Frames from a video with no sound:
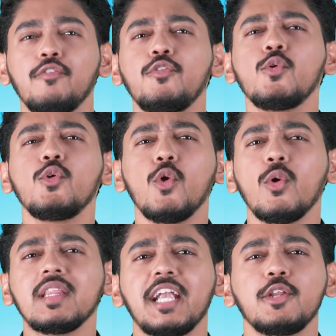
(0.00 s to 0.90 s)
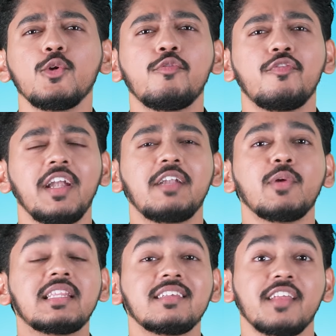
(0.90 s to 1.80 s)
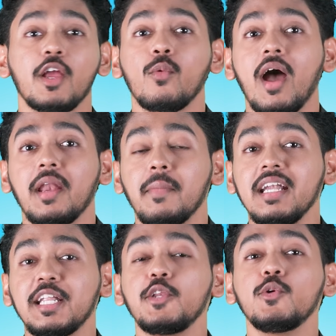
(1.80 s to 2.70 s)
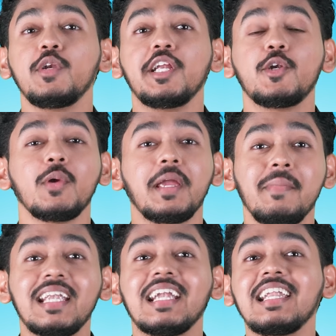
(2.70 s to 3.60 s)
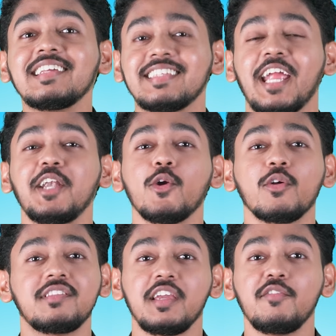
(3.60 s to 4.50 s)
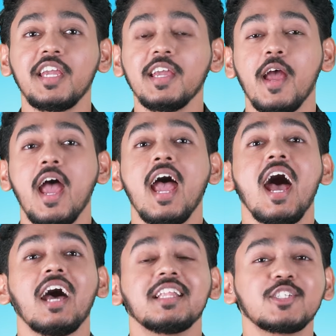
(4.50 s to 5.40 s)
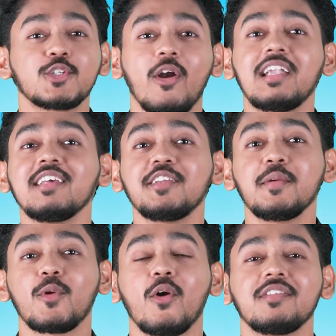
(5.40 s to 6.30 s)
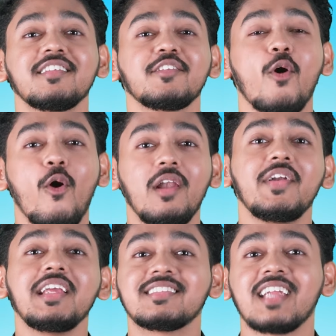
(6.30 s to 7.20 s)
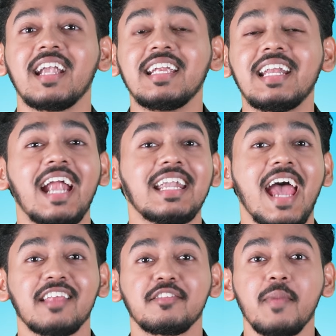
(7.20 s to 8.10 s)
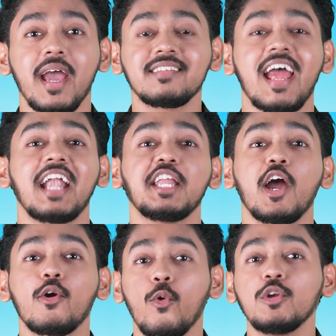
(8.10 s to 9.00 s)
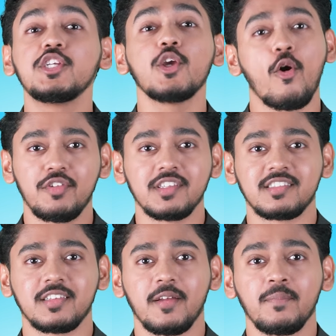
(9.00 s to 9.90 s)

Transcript: If you know that you fit with this requirement, then you need to immediately send your CV. The shortlisting process has already started at ASMACS at their Kochi office.